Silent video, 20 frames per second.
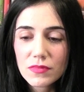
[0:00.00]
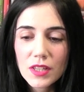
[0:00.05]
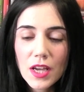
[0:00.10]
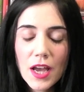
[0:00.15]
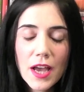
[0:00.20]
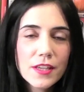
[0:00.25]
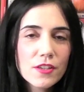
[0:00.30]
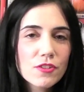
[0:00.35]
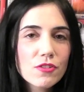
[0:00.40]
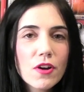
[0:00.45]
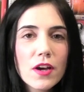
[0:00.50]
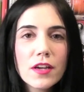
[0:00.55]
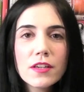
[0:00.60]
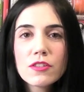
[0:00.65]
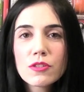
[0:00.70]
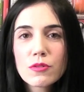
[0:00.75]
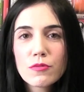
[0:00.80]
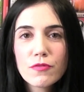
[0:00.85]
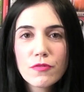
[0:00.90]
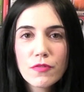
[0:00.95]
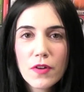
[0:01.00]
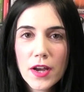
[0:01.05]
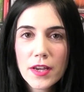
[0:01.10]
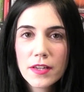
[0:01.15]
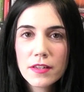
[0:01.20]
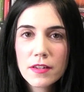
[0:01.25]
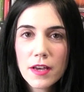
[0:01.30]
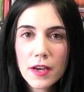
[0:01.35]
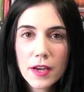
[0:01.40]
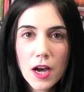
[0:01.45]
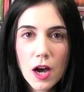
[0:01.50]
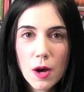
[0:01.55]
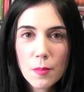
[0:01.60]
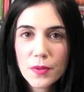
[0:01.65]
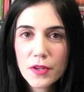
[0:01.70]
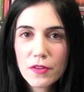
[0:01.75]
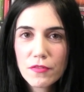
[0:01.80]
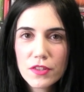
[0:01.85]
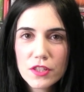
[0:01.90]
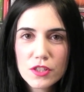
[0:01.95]
I tried to find a
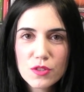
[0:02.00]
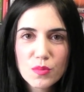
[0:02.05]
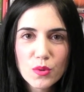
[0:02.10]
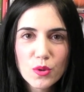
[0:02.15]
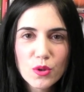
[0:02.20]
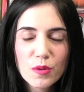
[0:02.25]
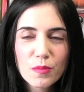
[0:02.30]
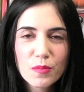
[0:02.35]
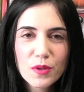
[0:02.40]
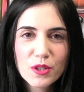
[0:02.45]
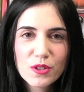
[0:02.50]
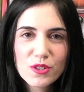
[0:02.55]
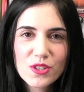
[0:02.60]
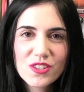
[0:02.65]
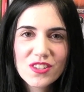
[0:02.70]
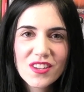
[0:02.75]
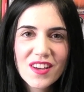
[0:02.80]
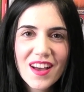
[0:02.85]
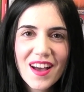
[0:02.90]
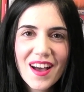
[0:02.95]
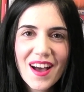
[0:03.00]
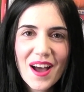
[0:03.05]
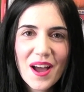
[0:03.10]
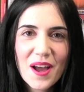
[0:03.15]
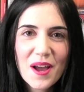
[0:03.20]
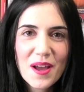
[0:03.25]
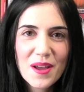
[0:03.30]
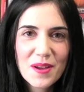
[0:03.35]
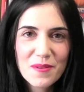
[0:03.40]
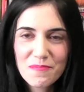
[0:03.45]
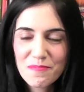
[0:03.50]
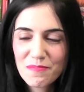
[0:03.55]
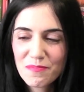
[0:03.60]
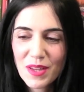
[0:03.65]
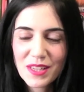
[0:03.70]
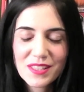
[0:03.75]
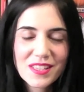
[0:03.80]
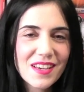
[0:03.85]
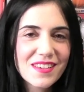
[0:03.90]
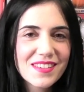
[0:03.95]
copy of this book because
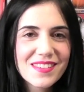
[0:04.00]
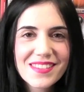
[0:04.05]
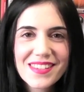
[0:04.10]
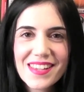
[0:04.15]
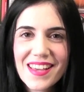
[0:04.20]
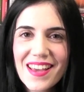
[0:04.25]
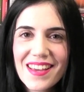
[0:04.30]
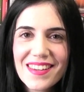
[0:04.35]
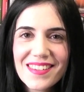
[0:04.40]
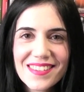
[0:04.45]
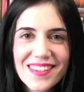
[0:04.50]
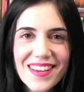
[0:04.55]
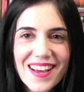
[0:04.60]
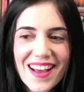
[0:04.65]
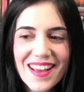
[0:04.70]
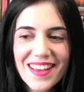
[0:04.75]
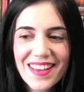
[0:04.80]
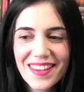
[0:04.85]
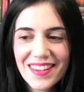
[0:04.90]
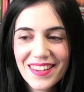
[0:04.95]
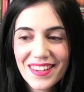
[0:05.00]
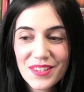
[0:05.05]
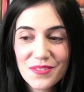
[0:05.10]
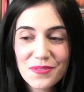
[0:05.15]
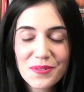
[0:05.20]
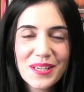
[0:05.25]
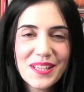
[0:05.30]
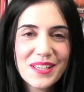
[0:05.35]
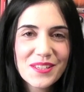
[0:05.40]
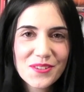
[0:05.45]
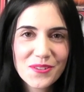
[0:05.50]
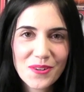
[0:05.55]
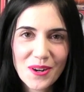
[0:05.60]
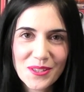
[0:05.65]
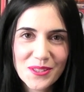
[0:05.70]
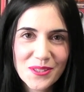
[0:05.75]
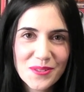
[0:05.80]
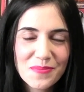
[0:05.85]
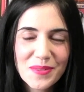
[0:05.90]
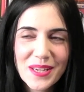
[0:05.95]
as I said, it really
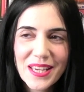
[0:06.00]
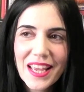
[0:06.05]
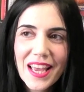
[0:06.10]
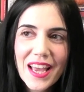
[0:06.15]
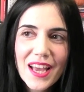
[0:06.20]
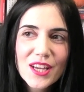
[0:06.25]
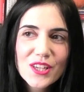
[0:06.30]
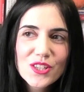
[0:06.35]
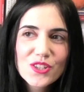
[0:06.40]
entranced me.